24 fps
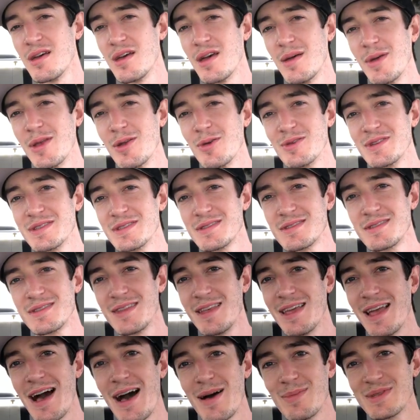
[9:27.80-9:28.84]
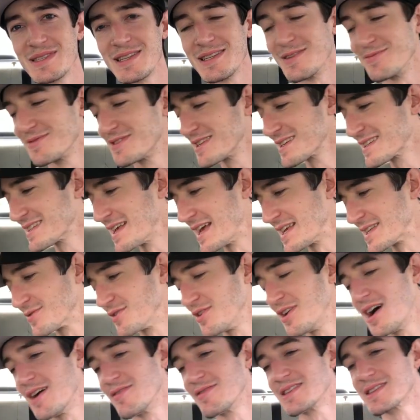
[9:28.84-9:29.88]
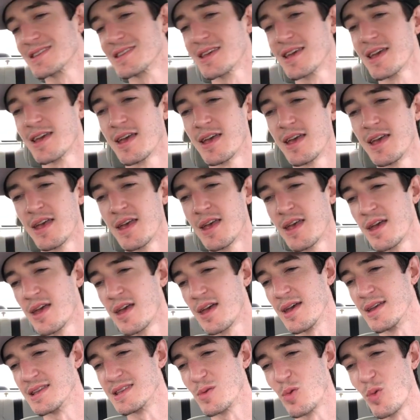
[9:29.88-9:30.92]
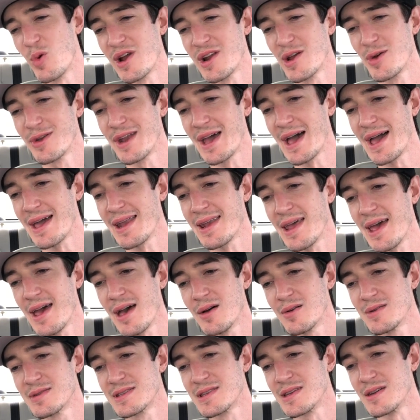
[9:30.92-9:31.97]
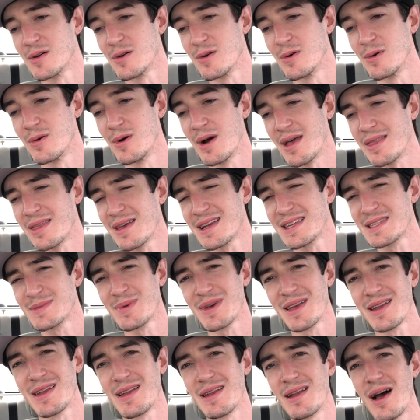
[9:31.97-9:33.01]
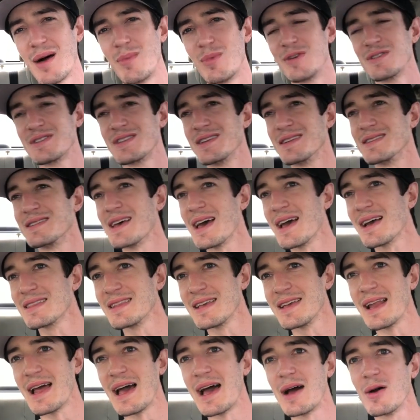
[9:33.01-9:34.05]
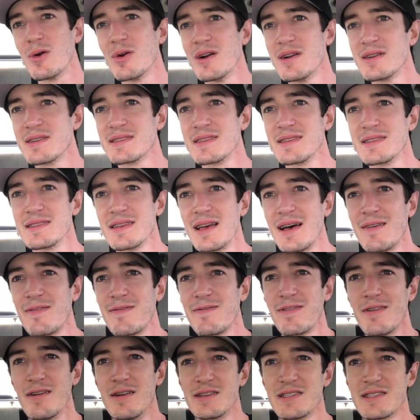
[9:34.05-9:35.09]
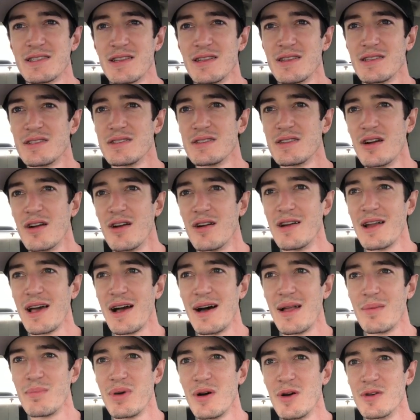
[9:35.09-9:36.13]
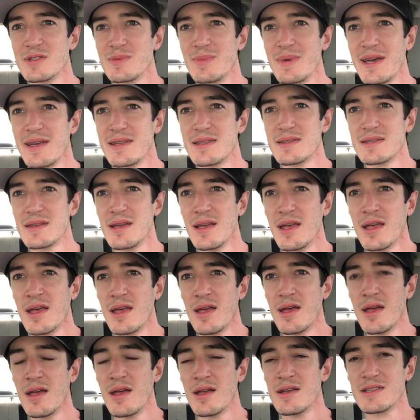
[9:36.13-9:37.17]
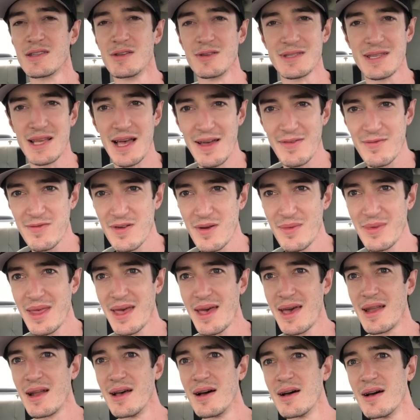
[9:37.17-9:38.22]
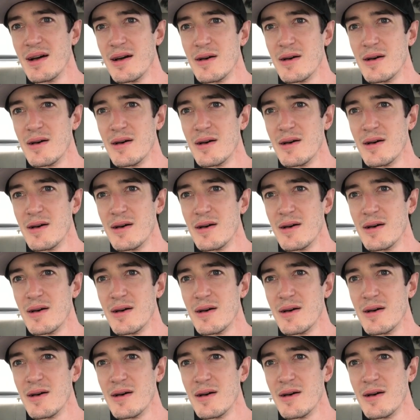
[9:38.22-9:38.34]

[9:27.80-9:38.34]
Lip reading: I mean, it was the opposite of successful, obviously. It's 1:09 now, so I think it's been almost exactly an hour since I first turned on Postmates. So aside from that,